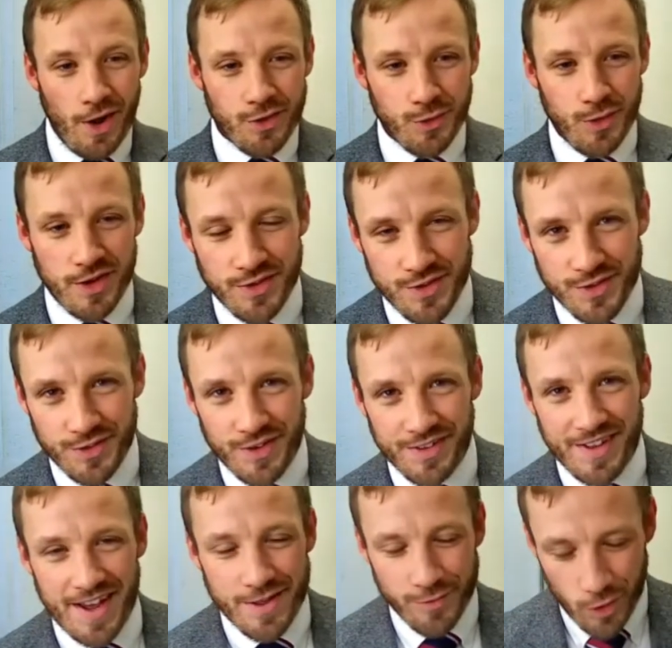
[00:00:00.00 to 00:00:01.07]
questions of the
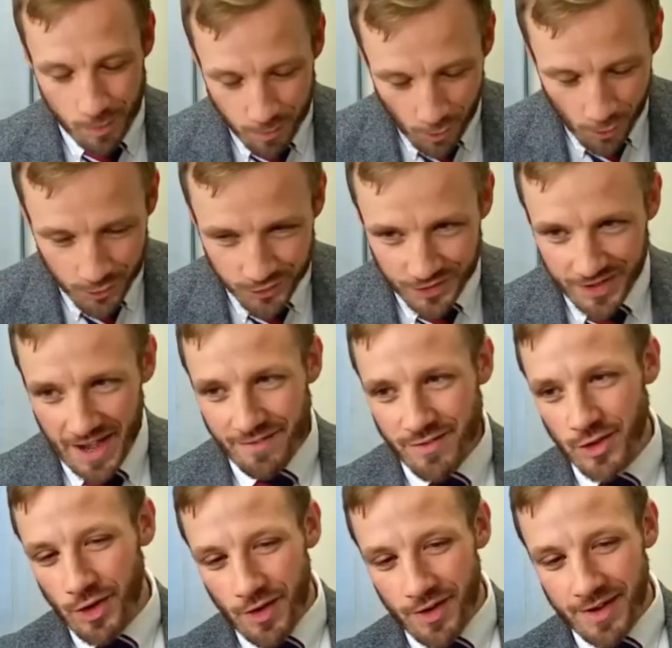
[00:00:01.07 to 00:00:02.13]
day. So if you're going to pause here, have a
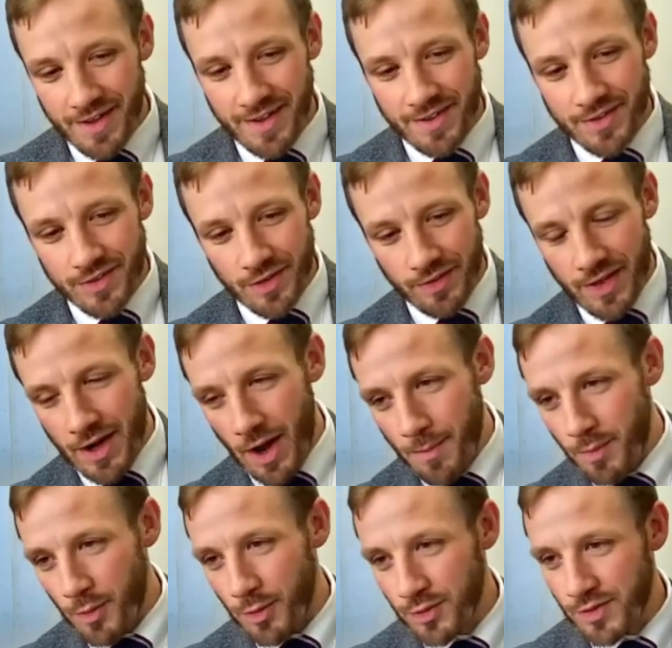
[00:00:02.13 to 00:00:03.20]
go at these, then
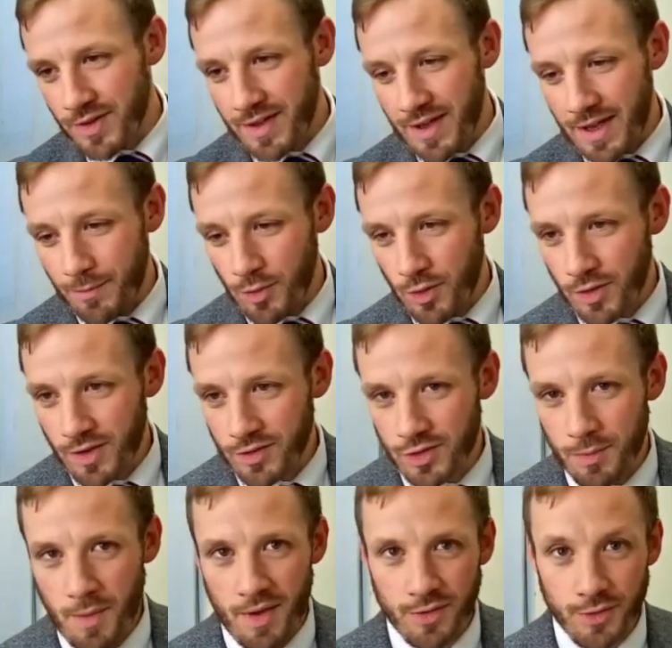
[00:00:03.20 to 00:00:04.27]
unpause it, and we'll look at
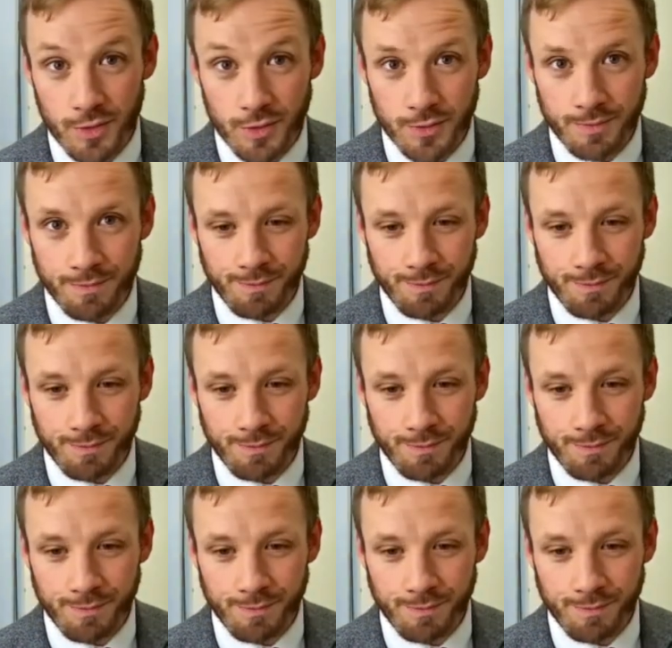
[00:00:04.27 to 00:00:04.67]
some answers.